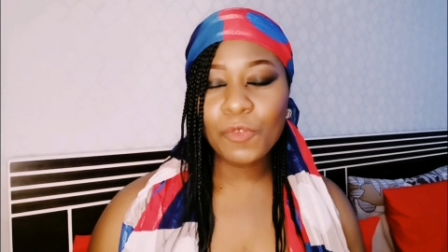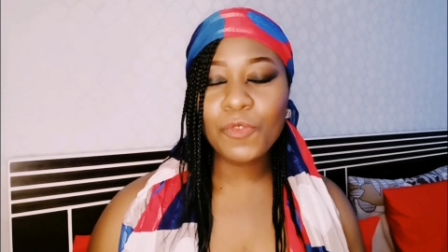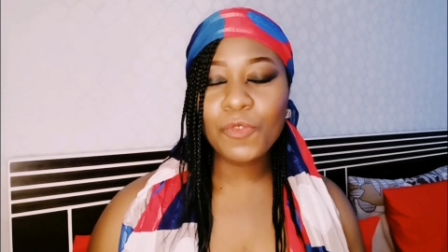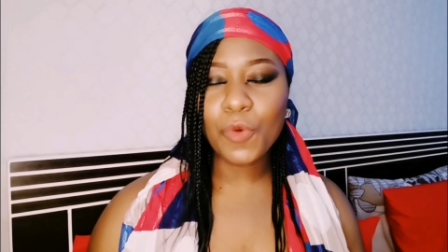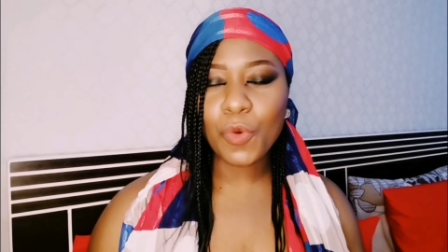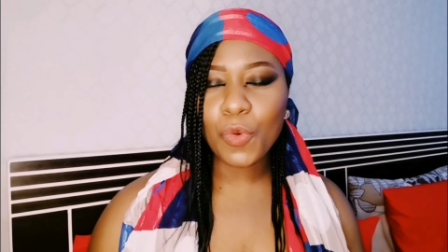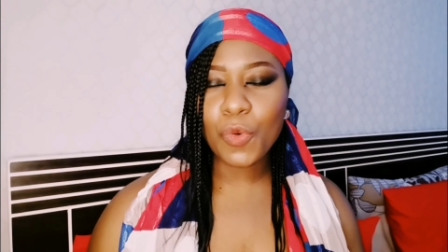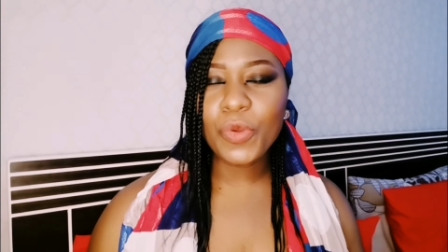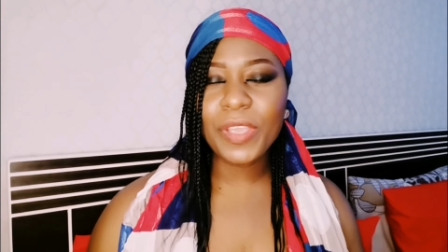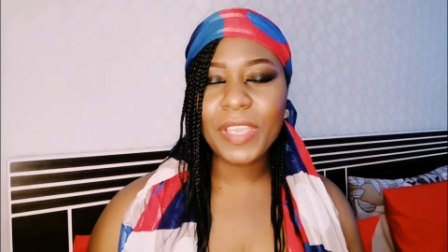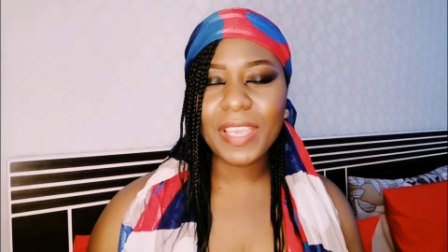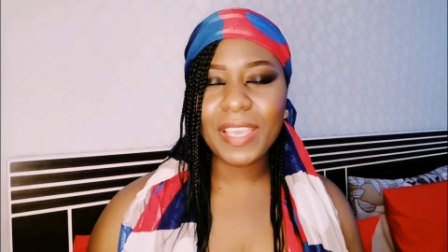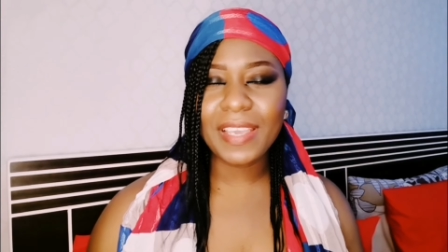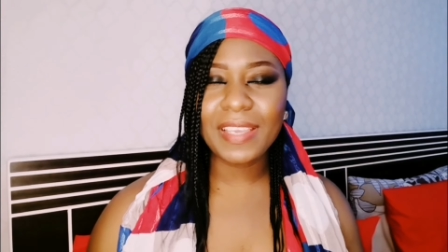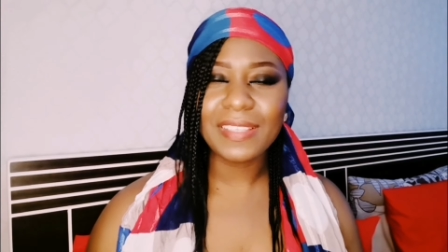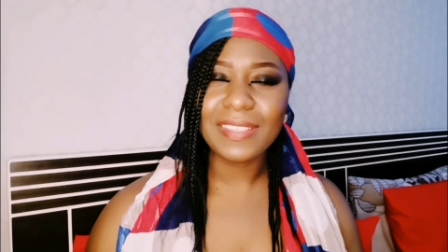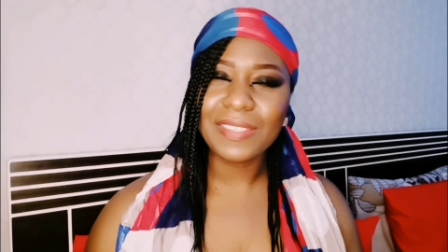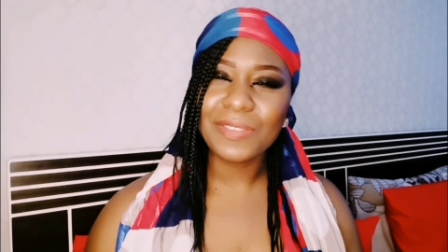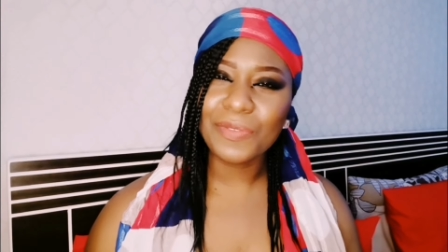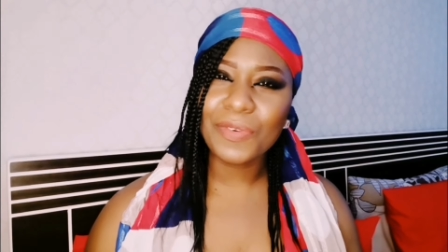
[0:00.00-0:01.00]
4
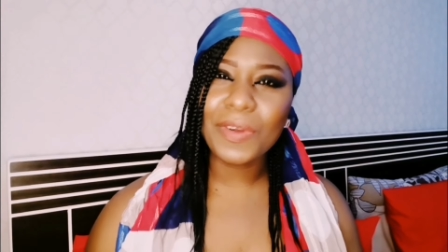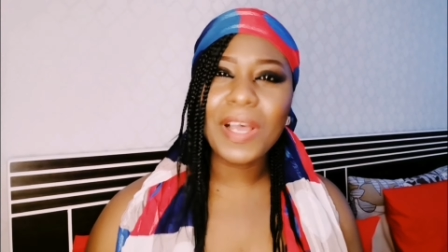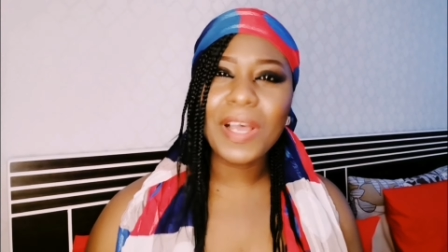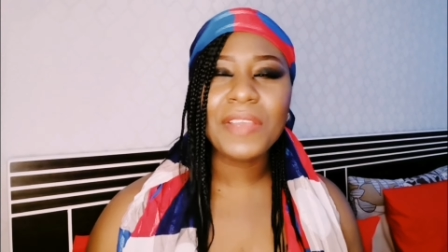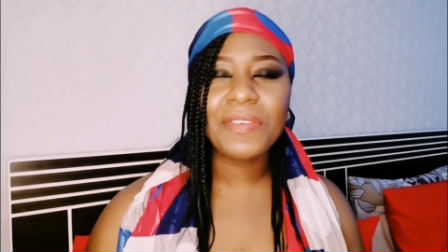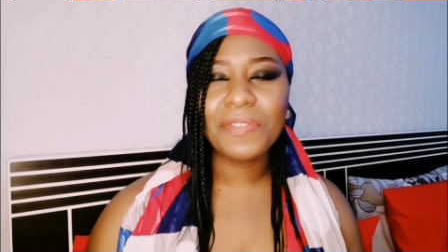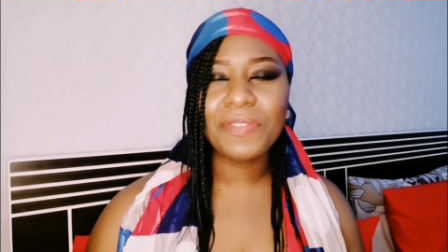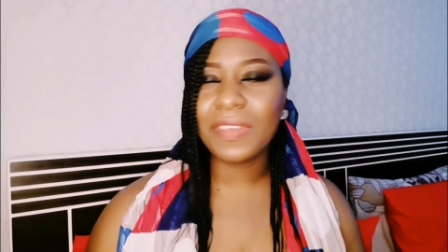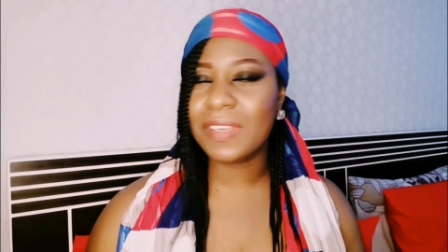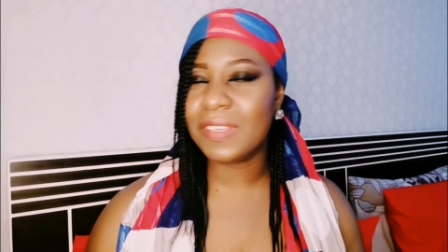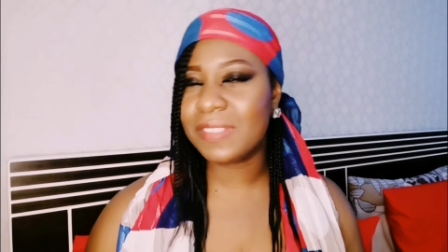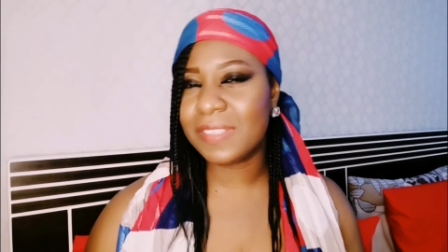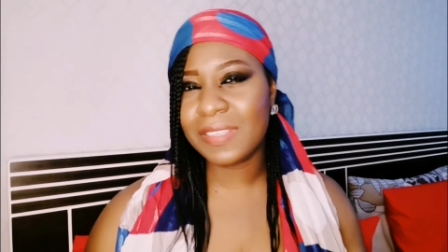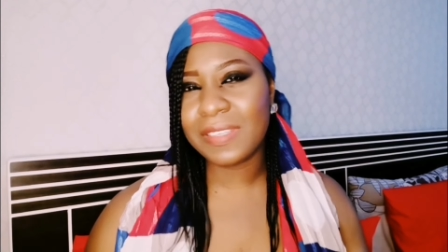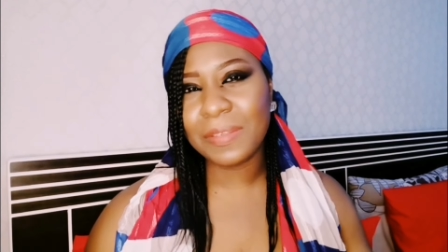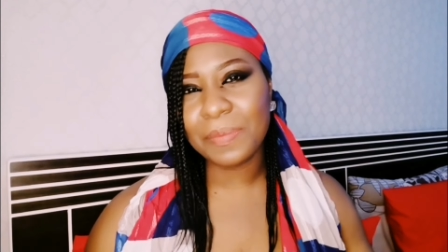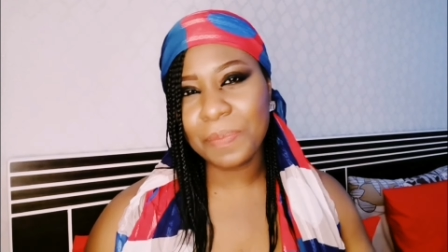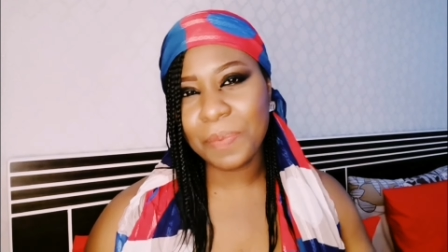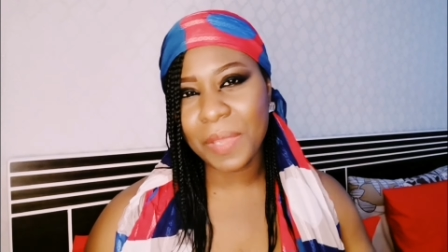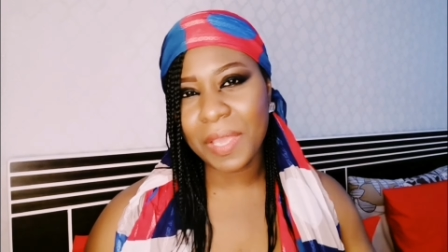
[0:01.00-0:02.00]
years, 5 years,
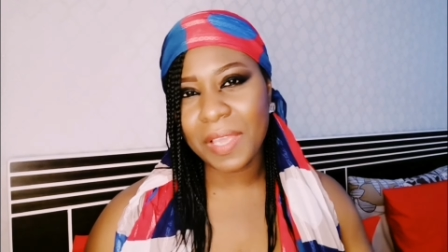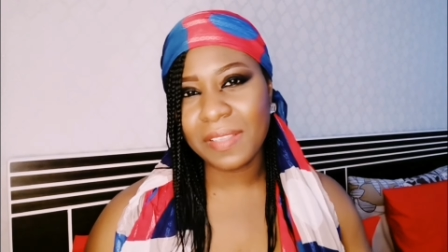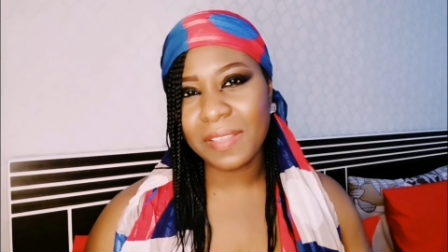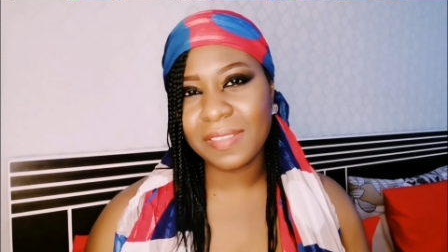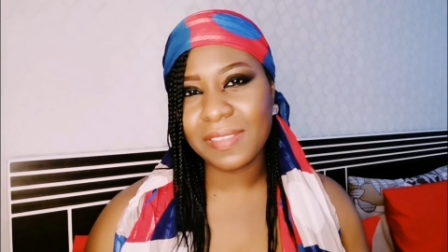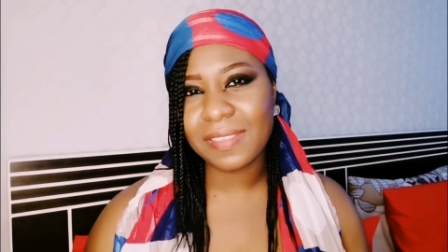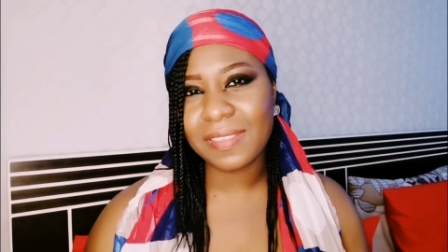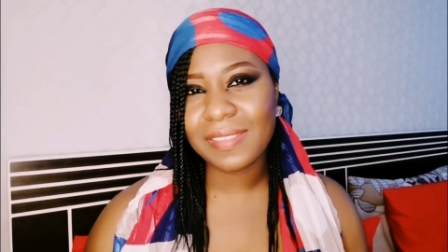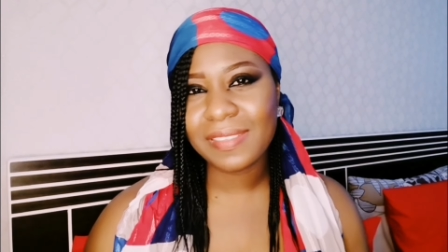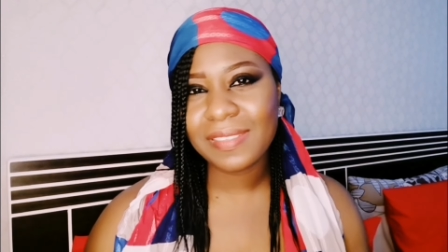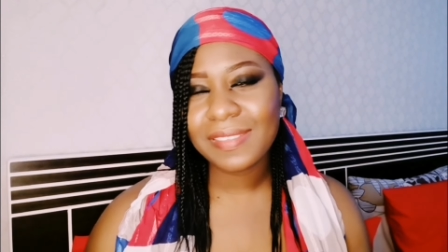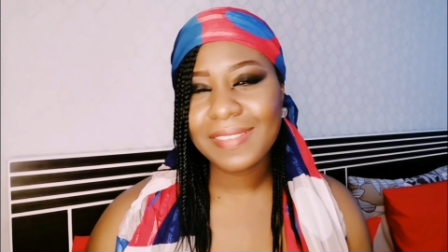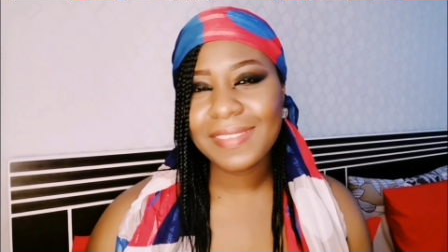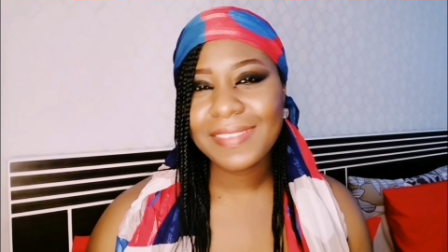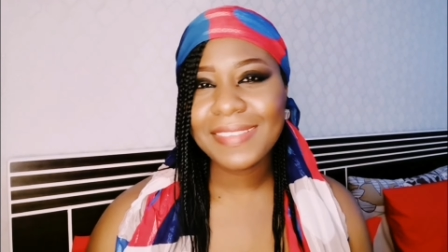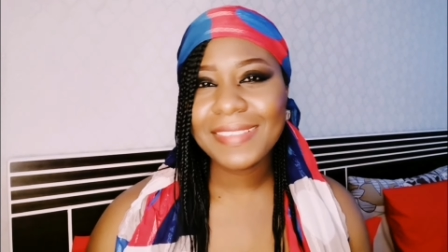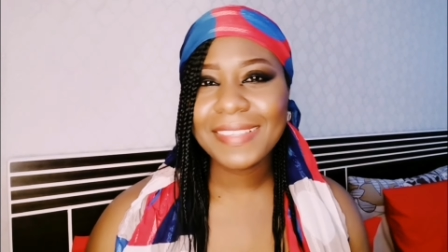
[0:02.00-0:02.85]
it depends.